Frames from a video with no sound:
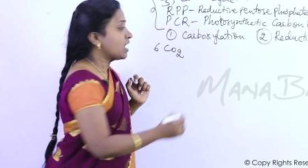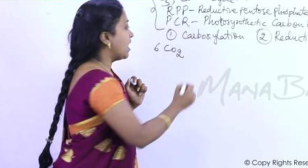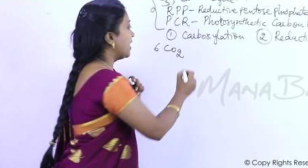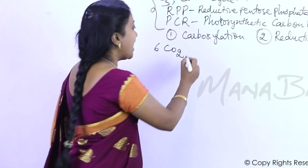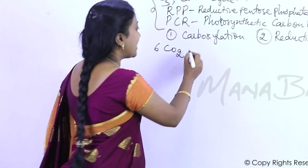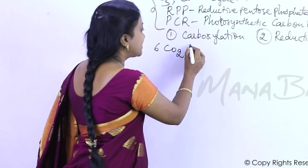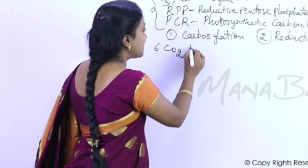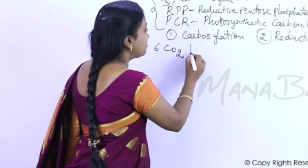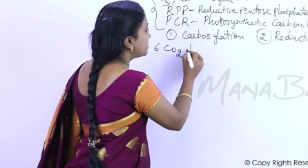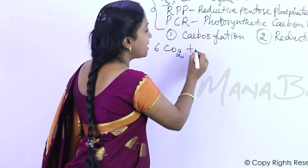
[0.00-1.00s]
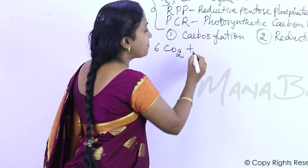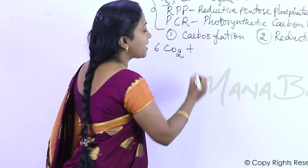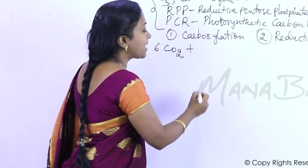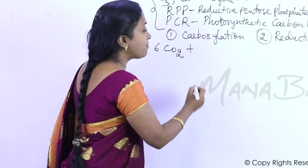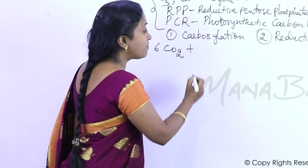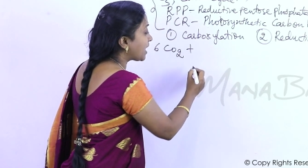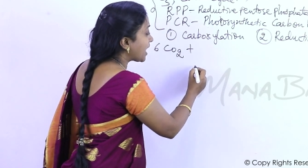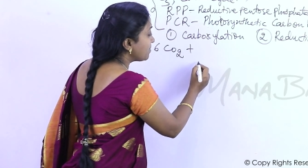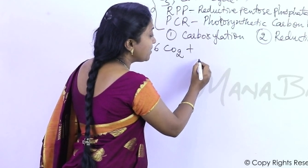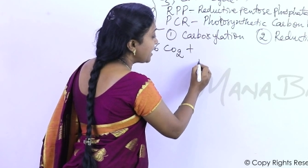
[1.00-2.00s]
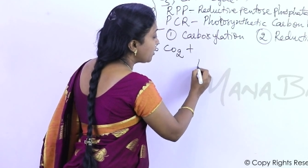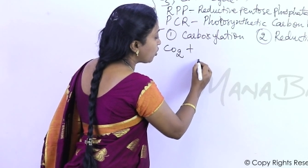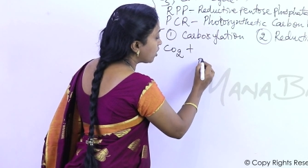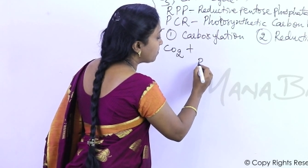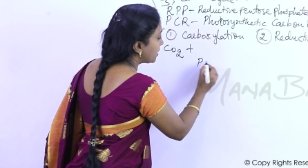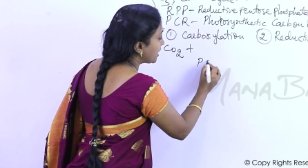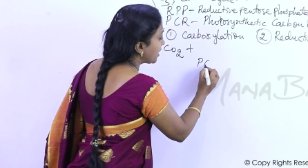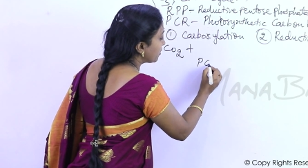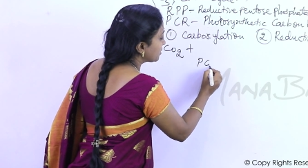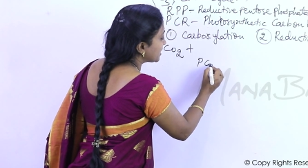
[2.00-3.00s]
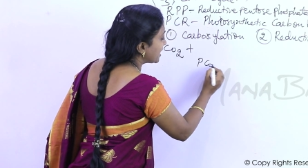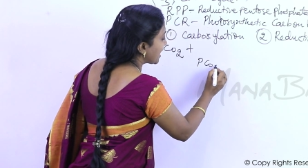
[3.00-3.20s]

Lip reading: are accepted by a primary carbon dioxide